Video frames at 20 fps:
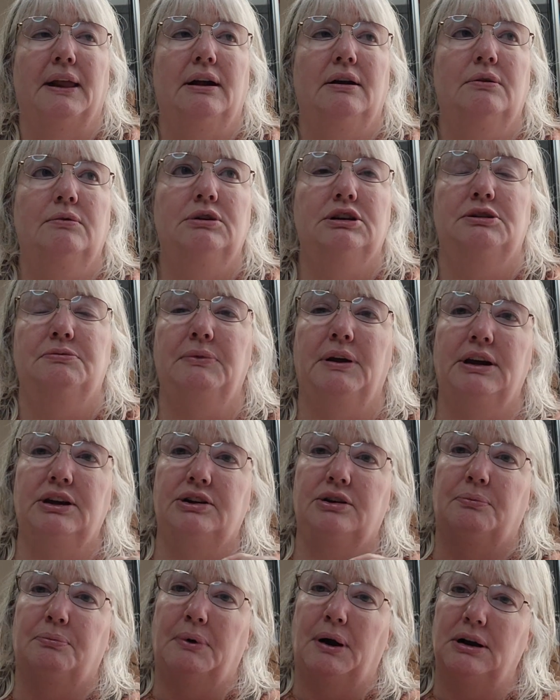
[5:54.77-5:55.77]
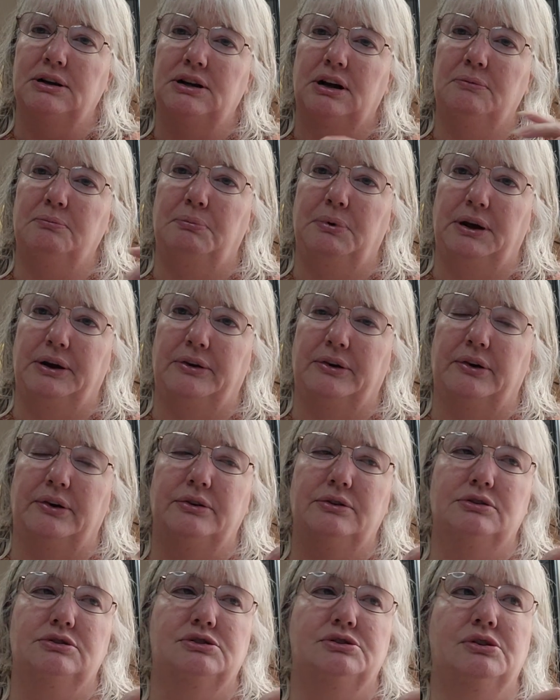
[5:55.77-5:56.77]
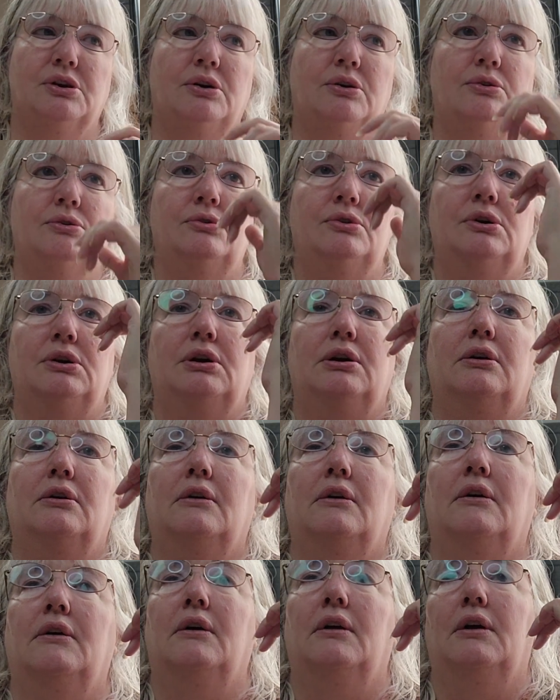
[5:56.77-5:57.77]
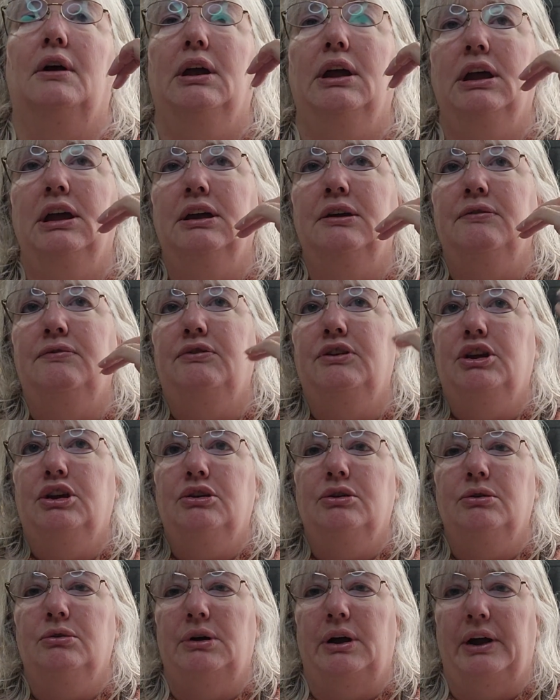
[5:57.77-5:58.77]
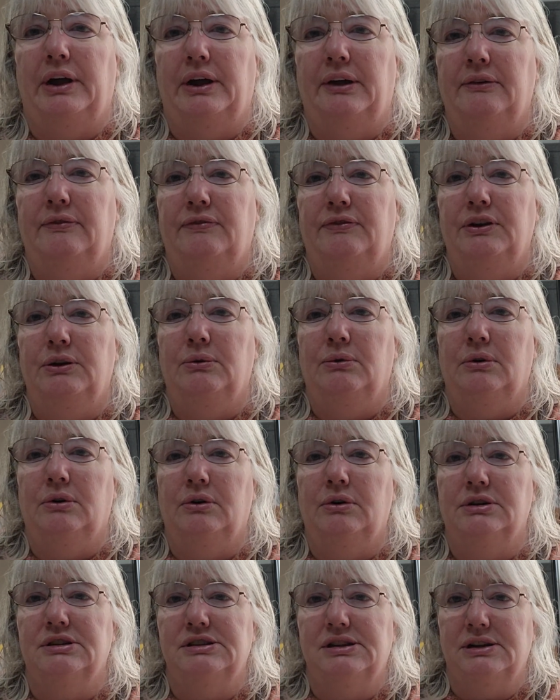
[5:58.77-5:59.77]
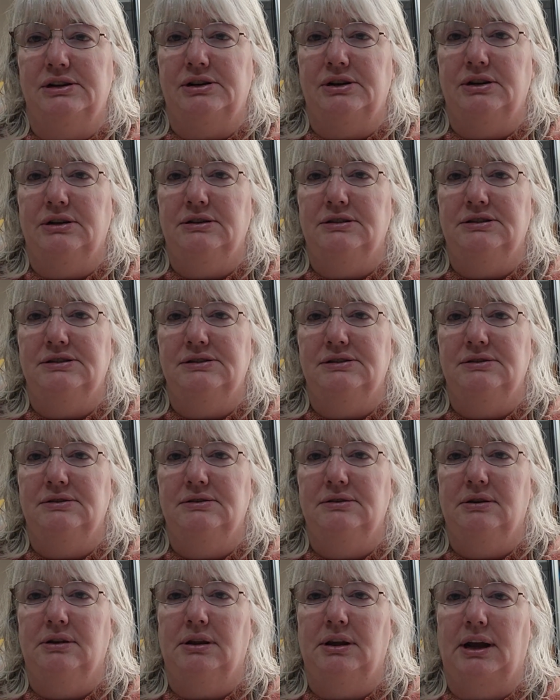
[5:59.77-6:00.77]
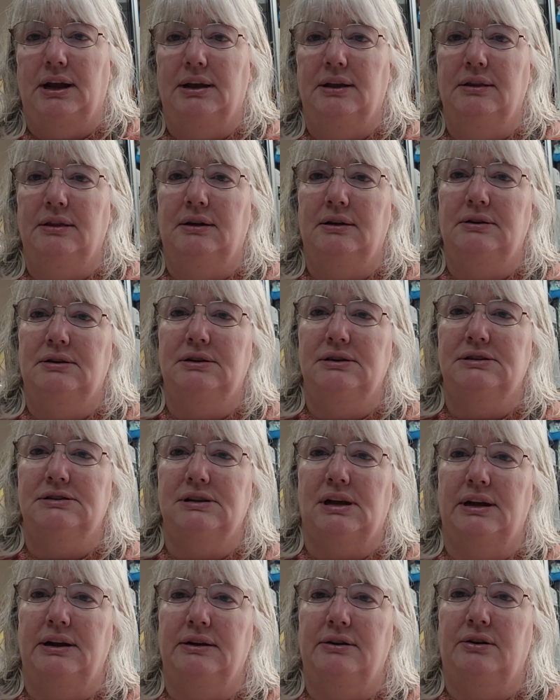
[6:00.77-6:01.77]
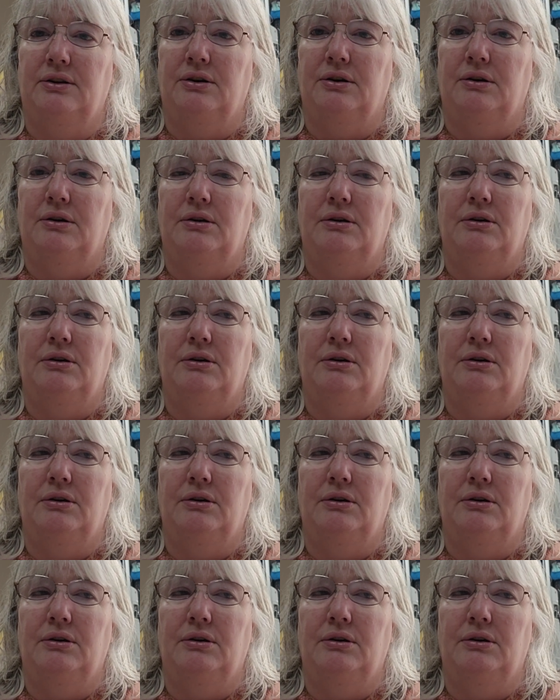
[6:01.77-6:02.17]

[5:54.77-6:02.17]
which makes your project bigger. So if you have fewer stitches than the designer